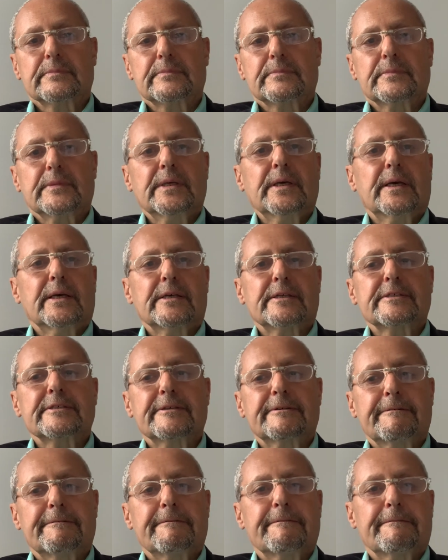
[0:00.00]
Yes.
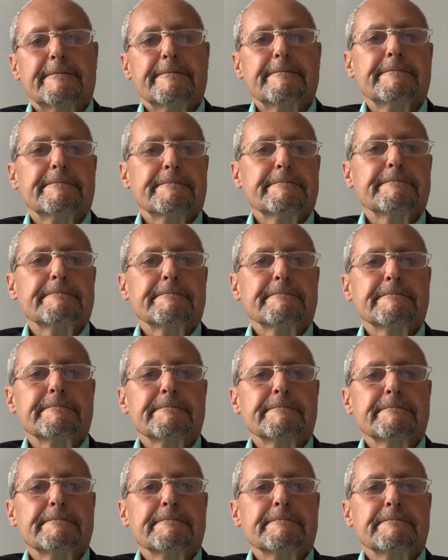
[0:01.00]
Undifferentiated.
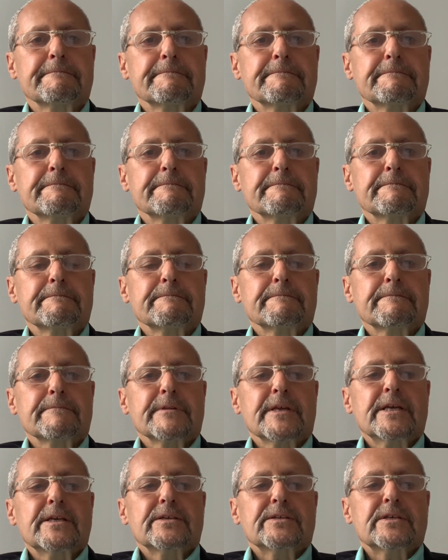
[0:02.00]

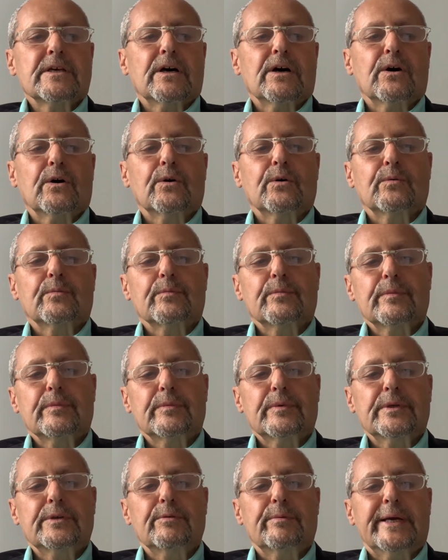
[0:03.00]
So
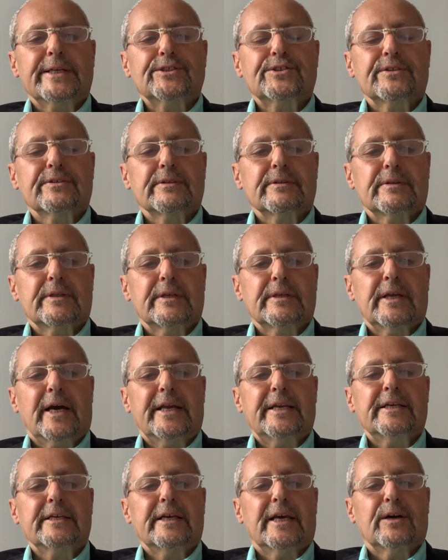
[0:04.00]
you mentioned the
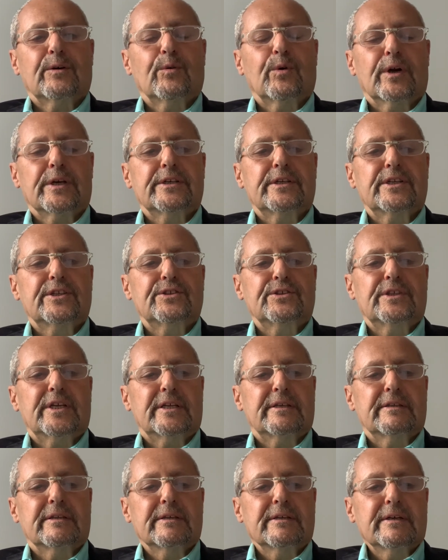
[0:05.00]
Nightingale ward.
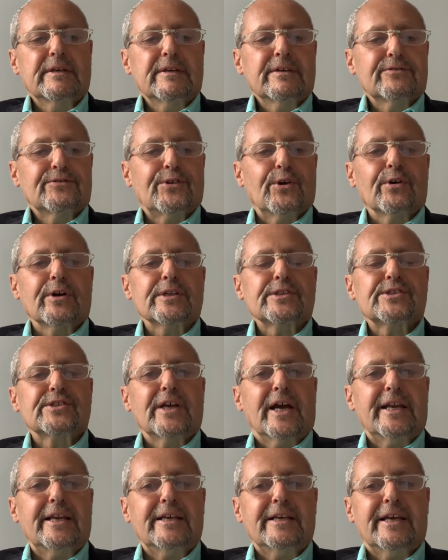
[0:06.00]
Did Florence
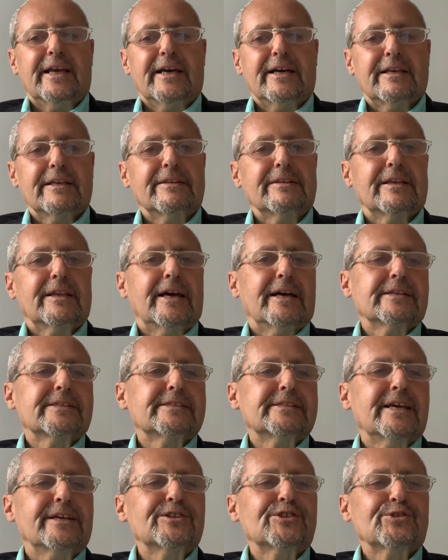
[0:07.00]
Nightingale in the last
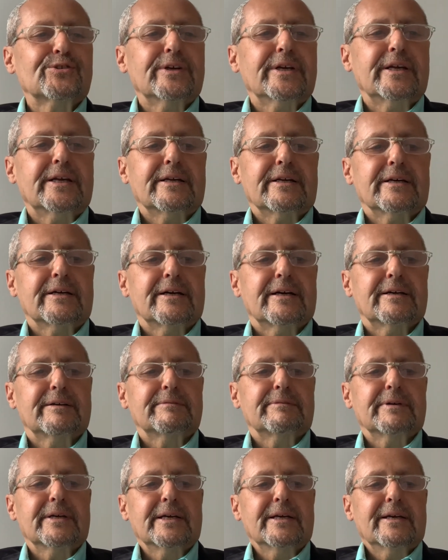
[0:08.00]
century
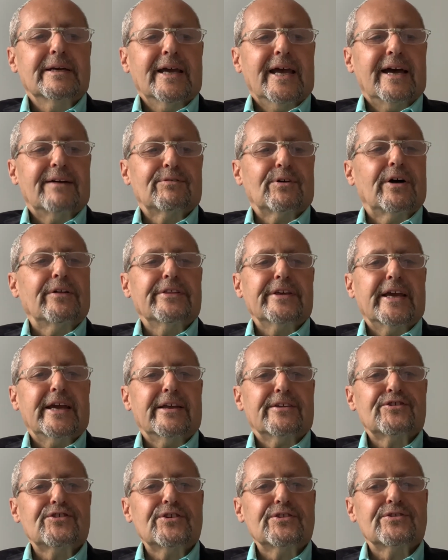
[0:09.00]
have all the
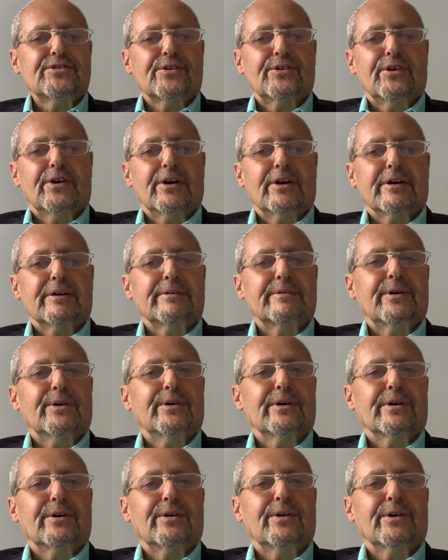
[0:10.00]
answers,
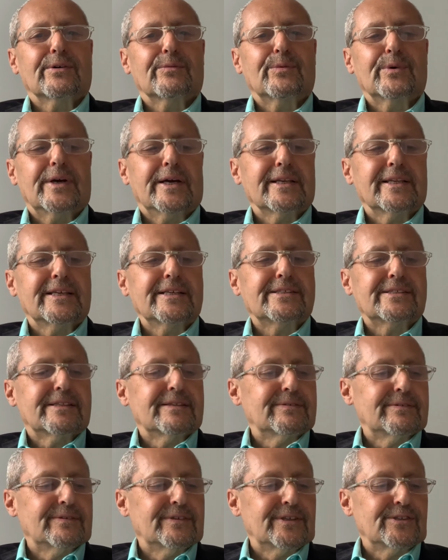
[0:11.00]
or at least
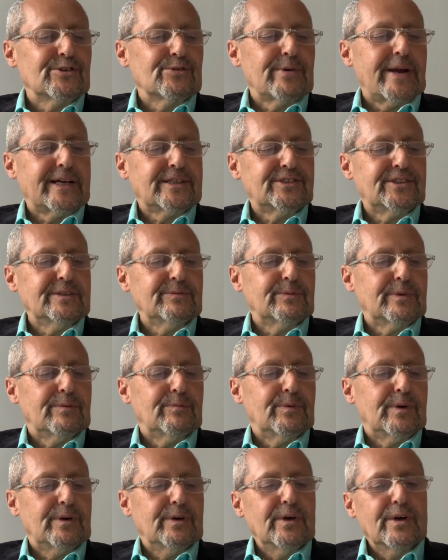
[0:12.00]
the direction?
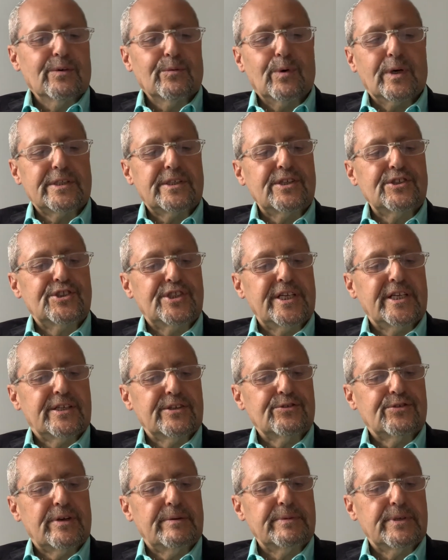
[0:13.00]
What did she
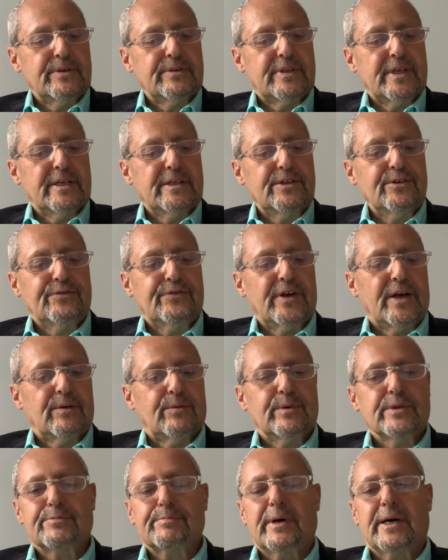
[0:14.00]
contribute that you felt
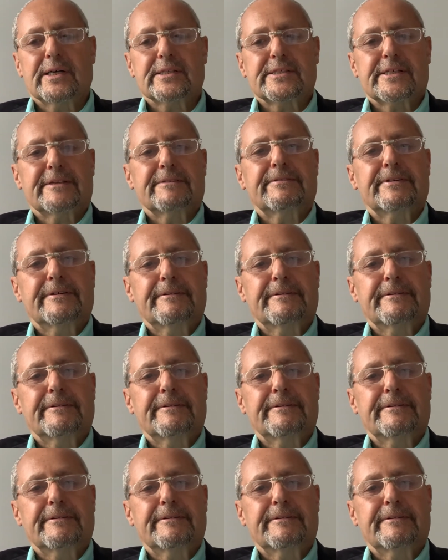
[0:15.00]
was positive?